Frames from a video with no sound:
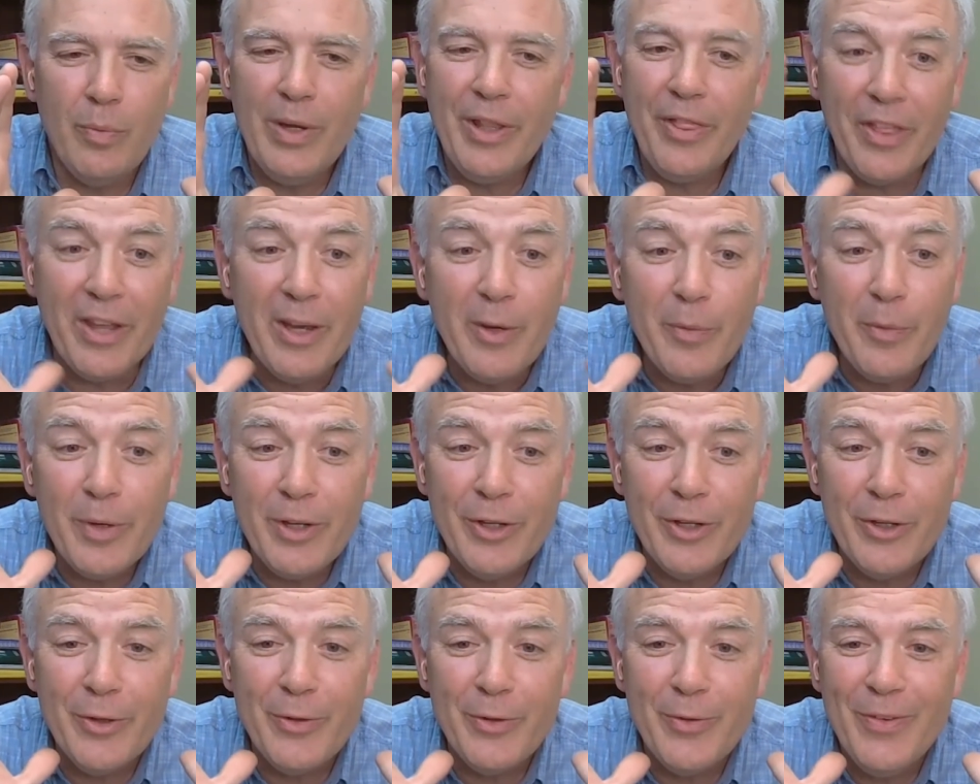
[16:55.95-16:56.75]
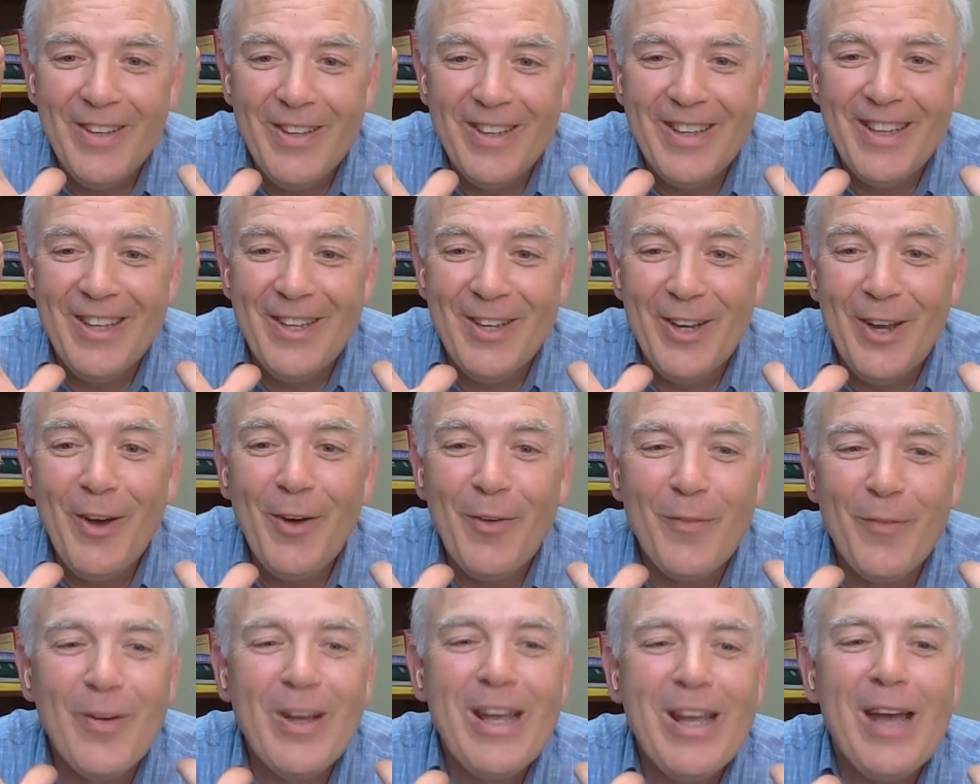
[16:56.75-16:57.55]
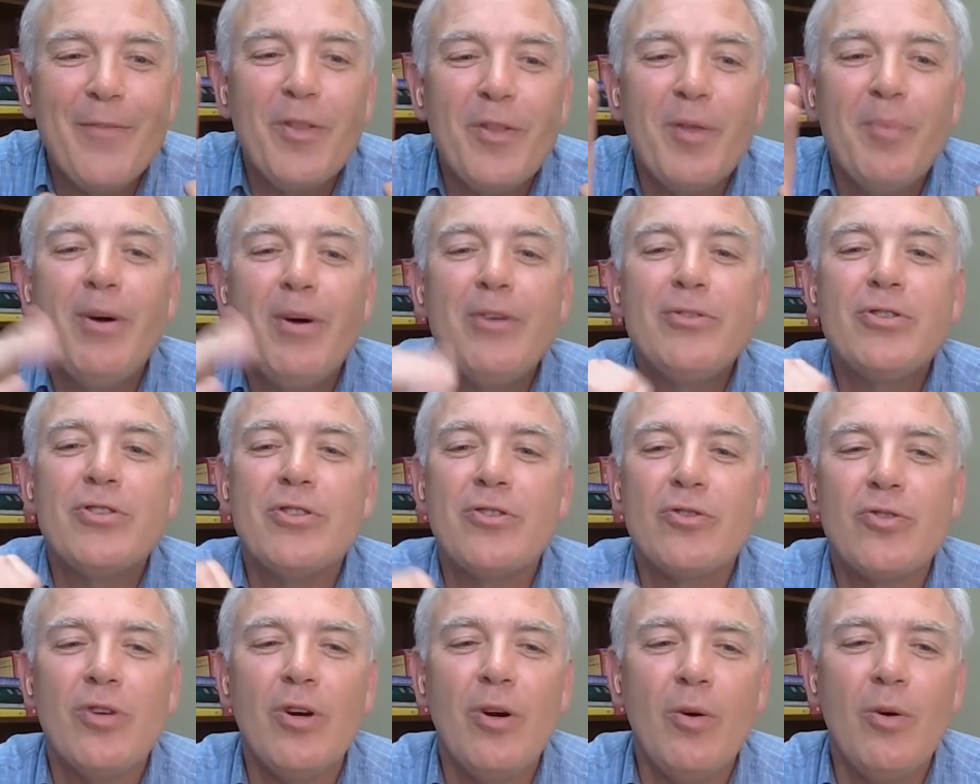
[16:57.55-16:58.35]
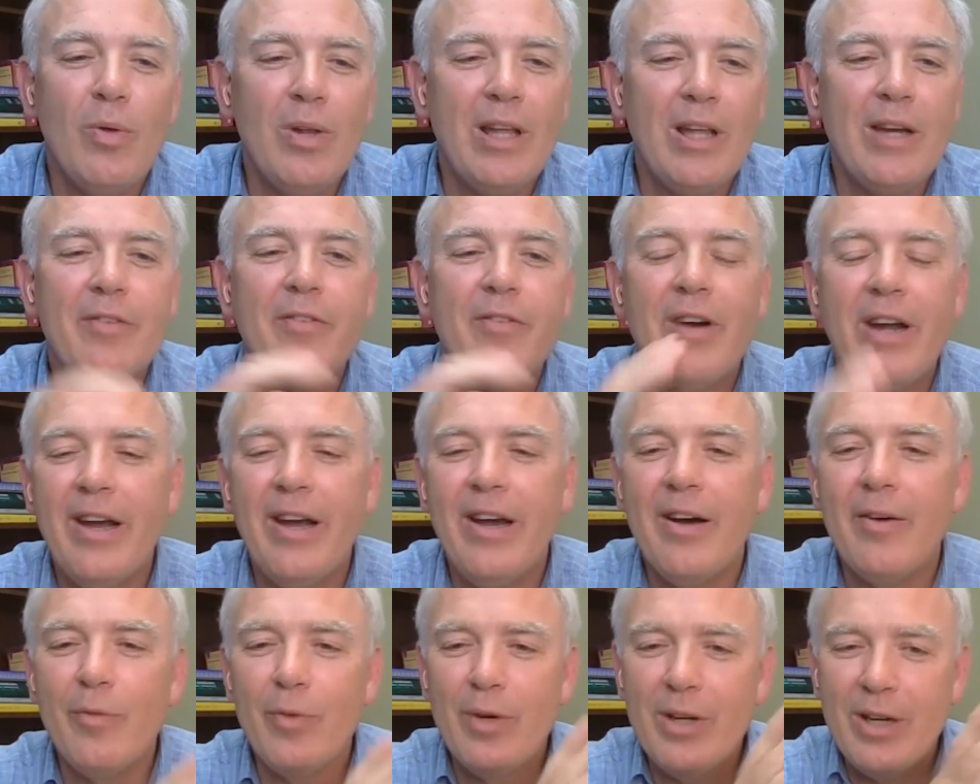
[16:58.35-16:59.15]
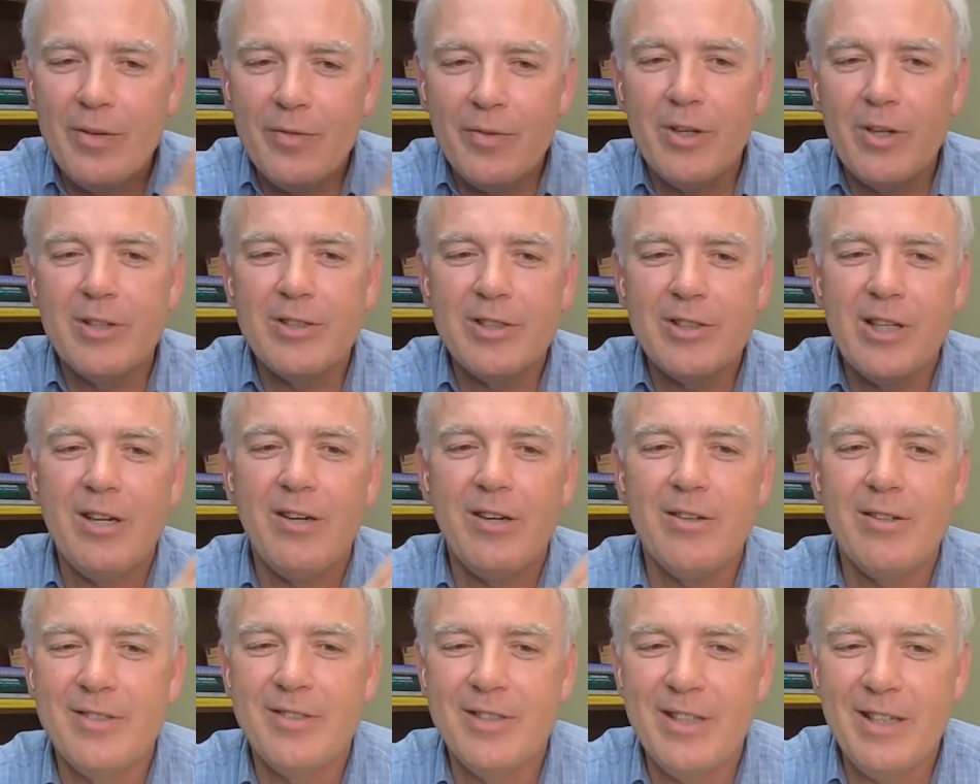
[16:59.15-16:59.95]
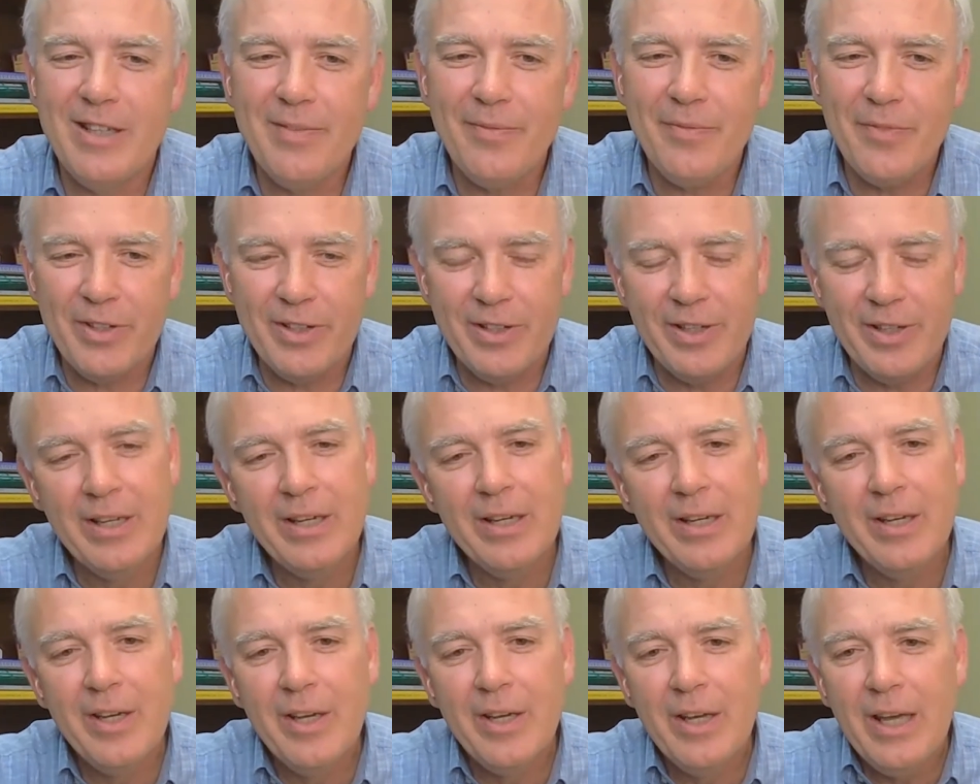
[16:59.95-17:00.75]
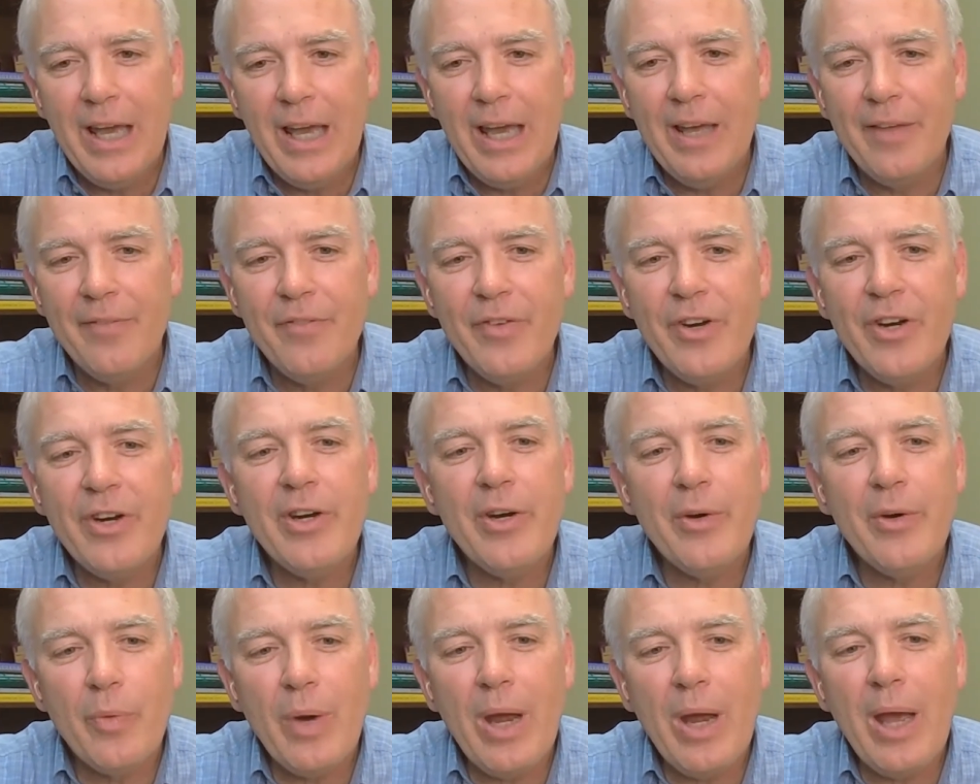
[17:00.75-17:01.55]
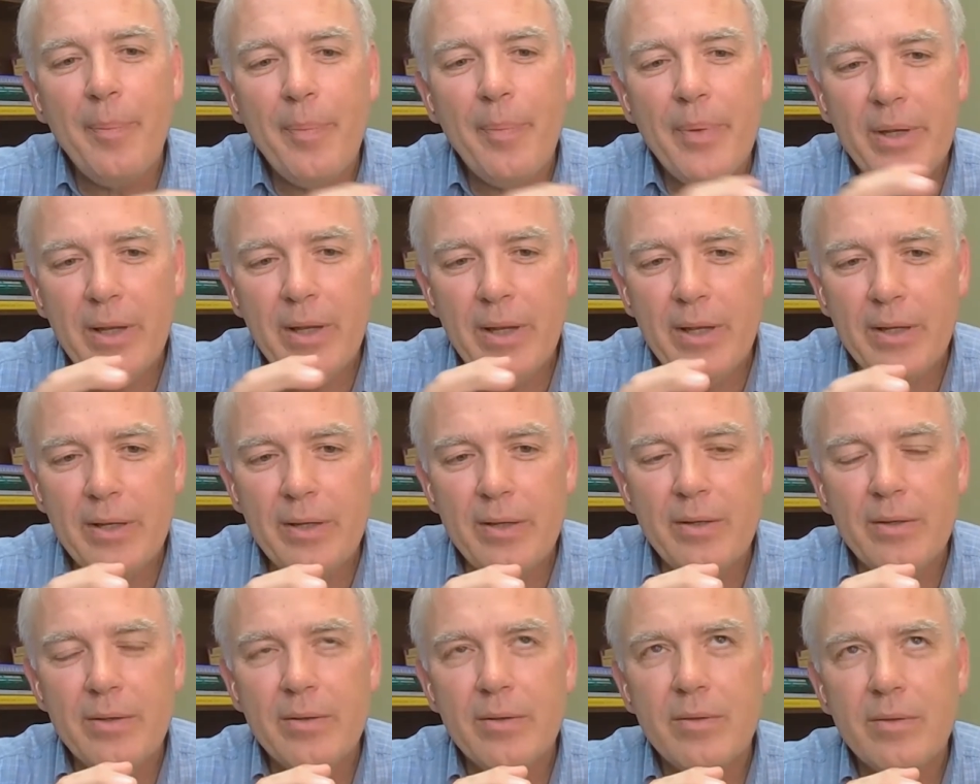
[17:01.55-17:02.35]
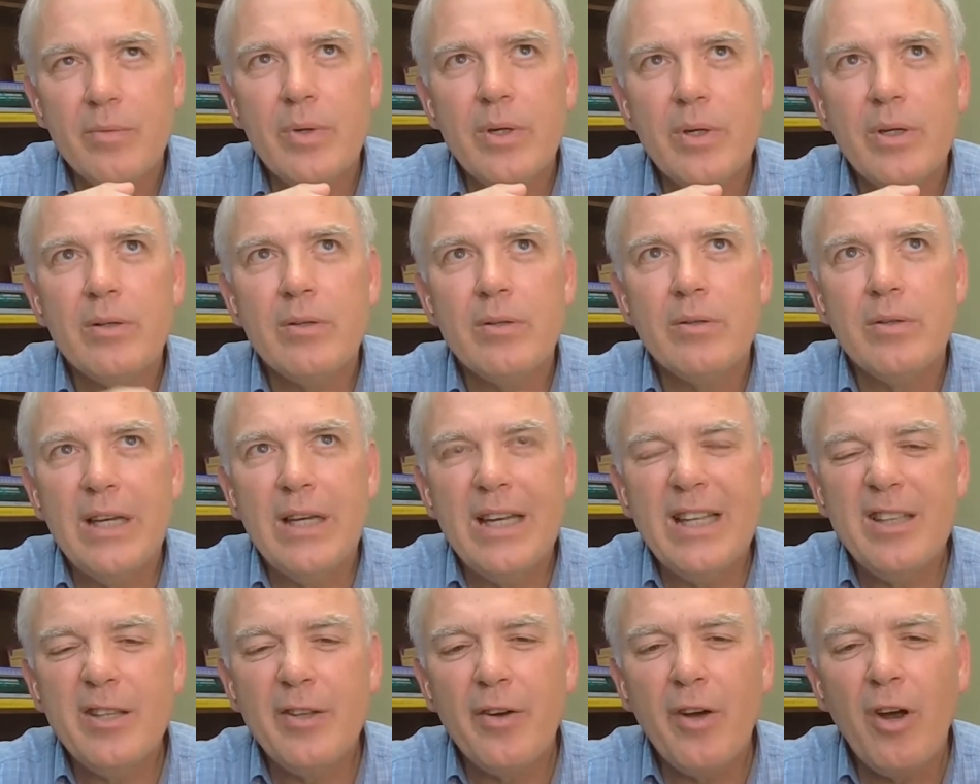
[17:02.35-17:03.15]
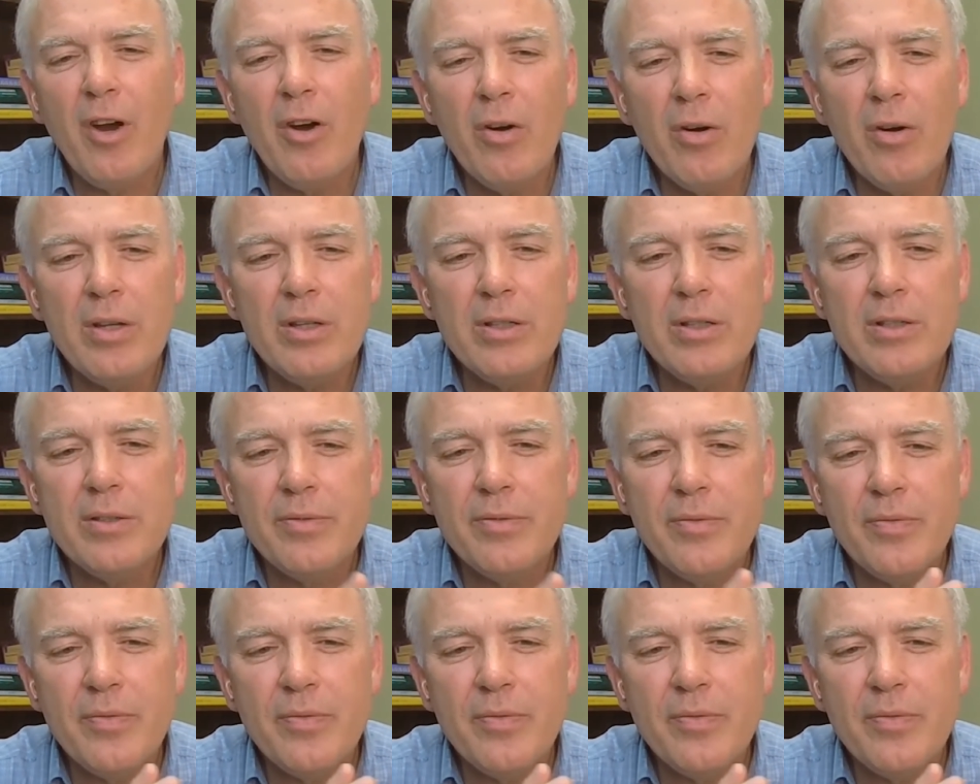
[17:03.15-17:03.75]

We think we do, you know, and we have the most control we'll ever have whenever our child is an infant and very rapidly well in the early